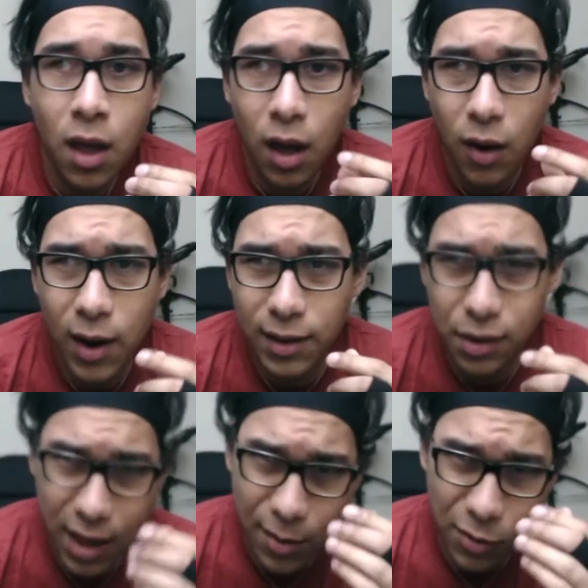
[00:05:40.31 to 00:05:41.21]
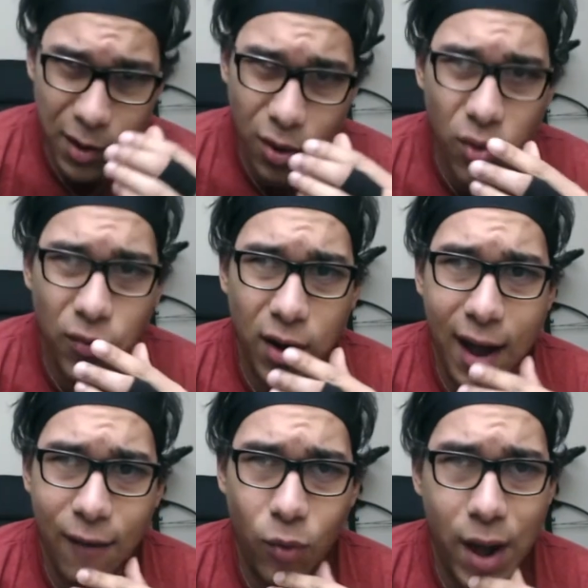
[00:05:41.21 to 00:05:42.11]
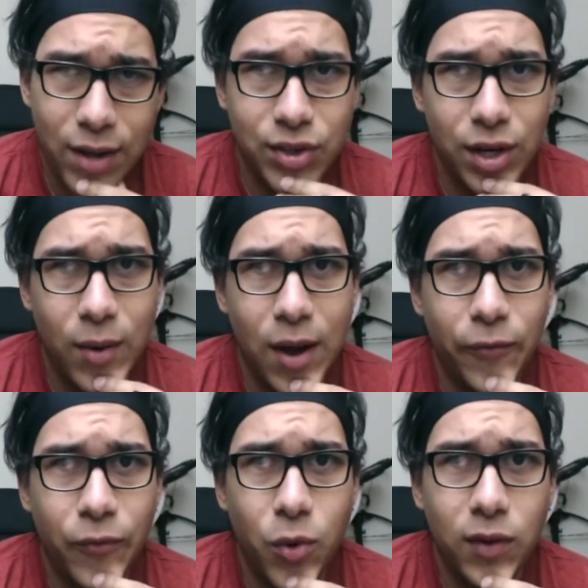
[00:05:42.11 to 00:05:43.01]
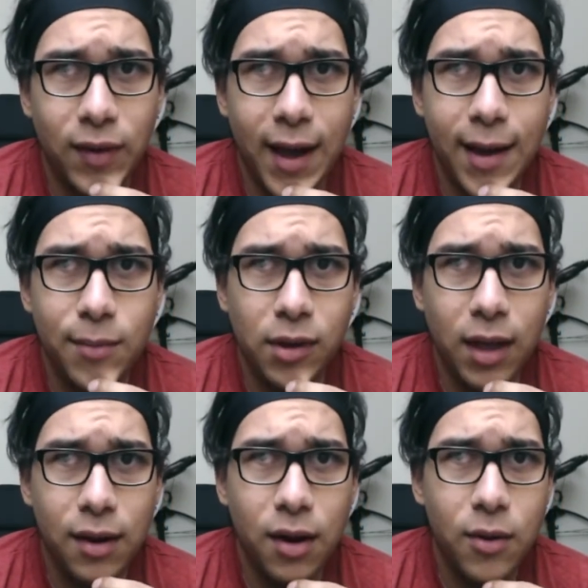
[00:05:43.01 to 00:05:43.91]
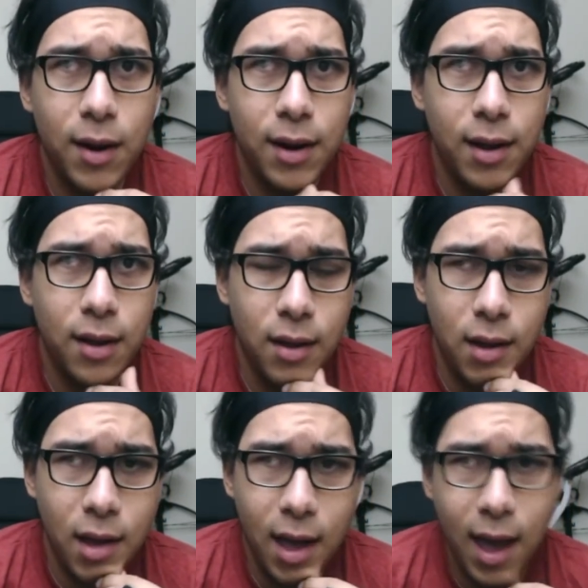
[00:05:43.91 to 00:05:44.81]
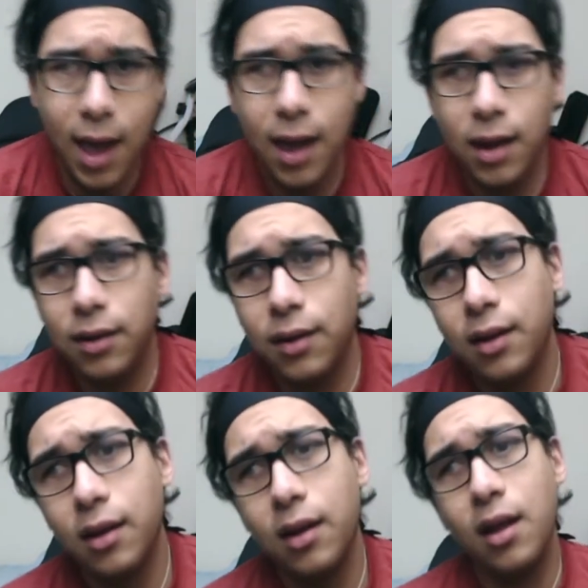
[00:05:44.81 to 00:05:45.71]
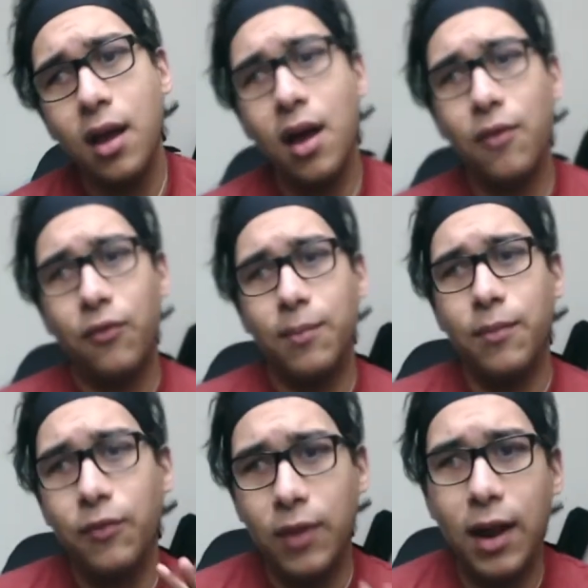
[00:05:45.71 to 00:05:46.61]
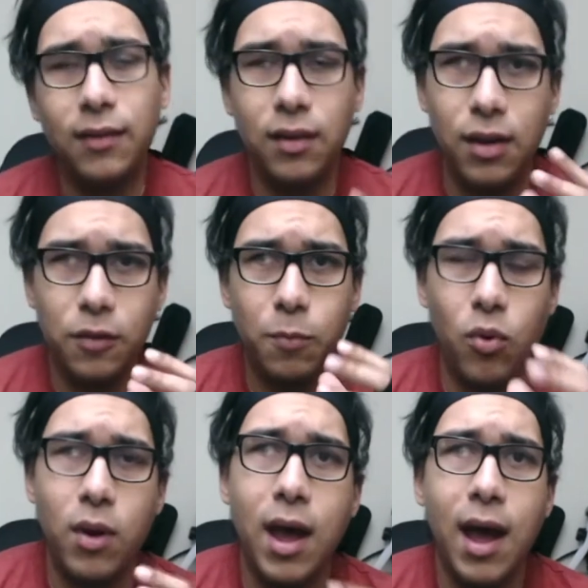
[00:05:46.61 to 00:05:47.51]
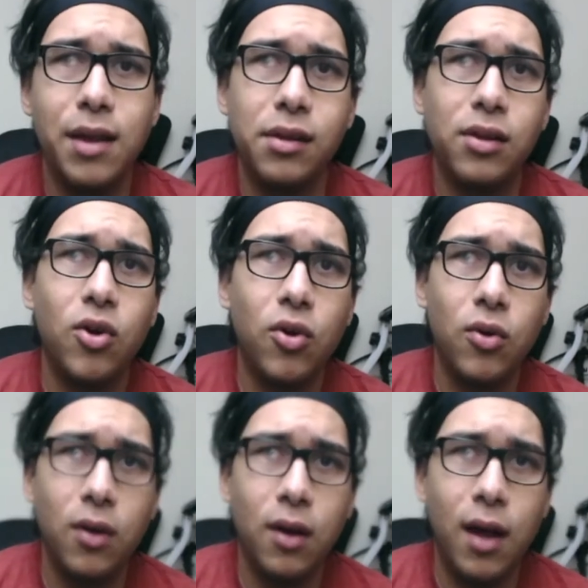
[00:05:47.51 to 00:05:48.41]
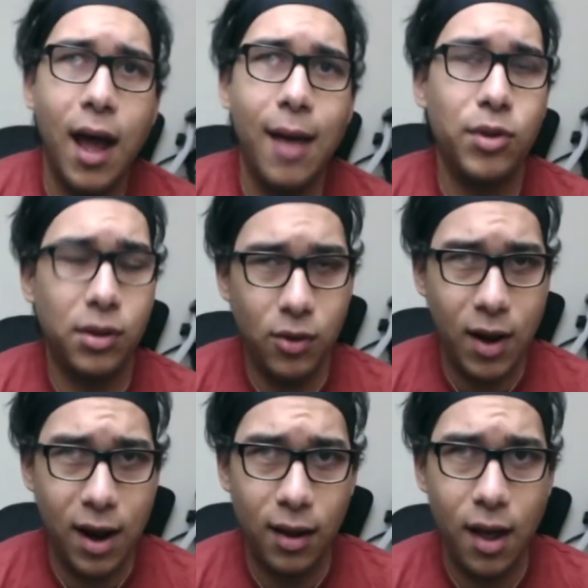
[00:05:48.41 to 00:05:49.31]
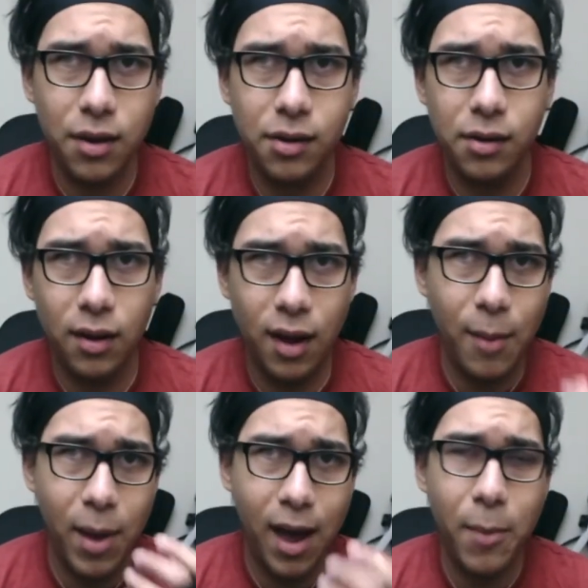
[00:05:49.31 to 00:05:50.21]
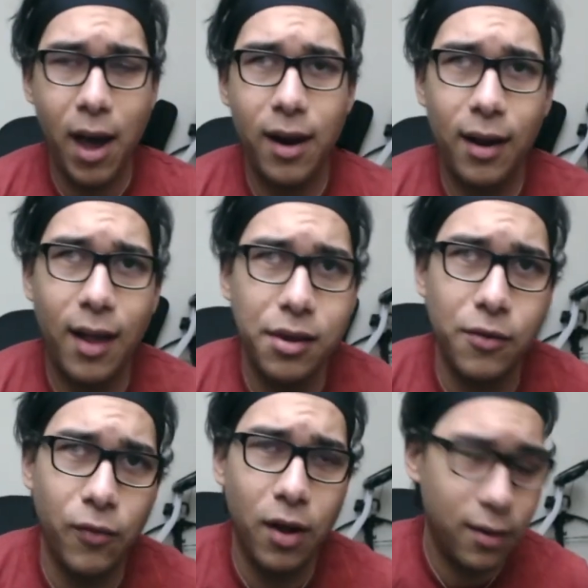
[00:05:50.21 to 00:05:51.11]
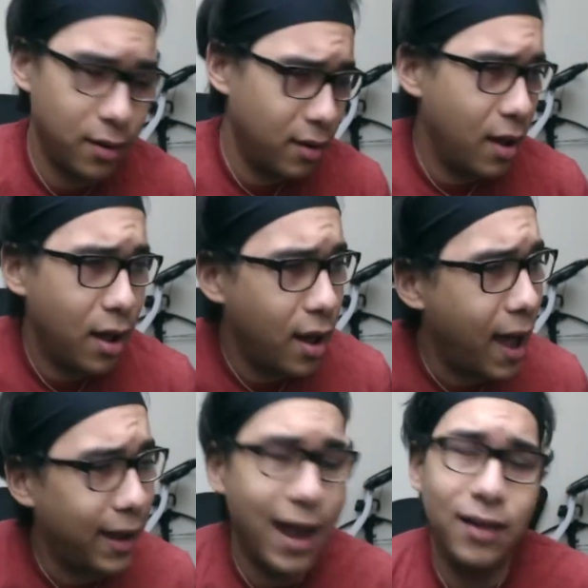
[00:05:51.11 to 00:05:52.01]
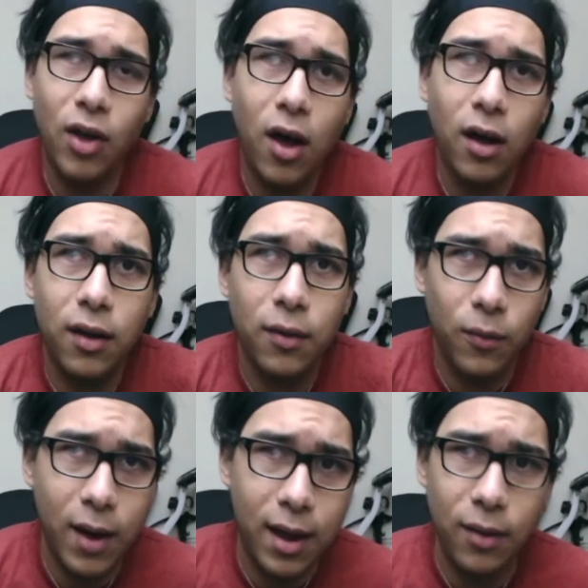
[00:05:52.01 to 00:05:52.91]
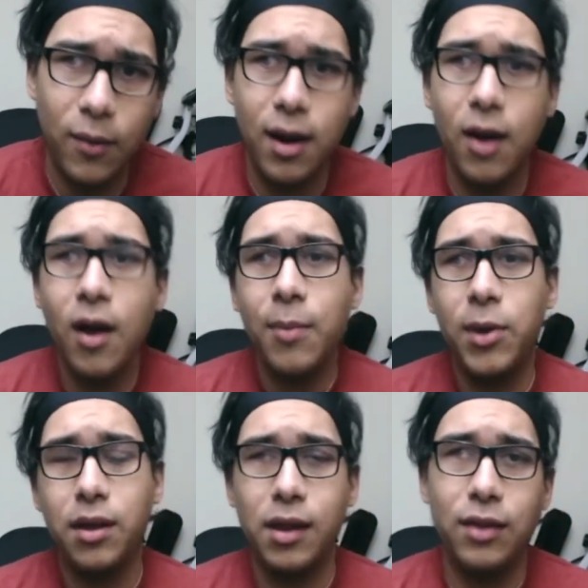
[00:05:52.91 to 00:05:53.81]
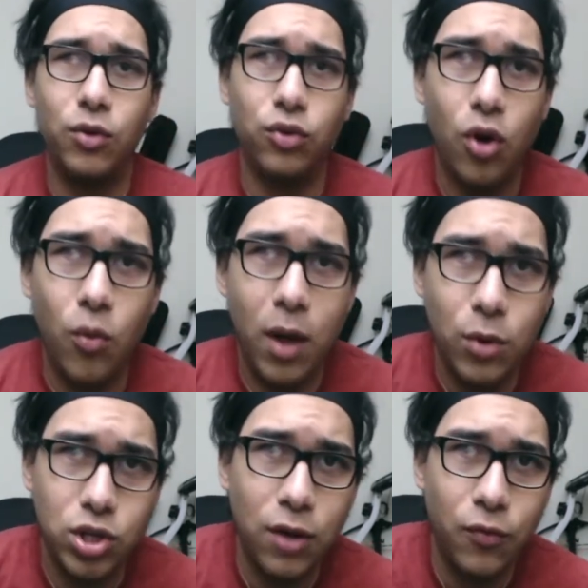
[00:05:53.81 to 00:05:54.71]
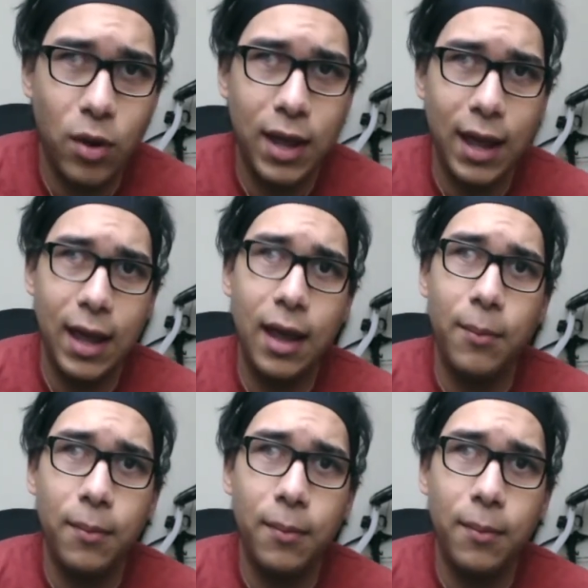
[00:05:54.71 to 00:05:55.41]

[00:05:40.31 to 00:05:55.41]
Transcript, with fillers: Alright, this game's been over. I've watched it around four times again already. And from and to this point I still I'm still at a loss. I'm I'm at a loss of I can't talk right right now because there's no way we should have won that game.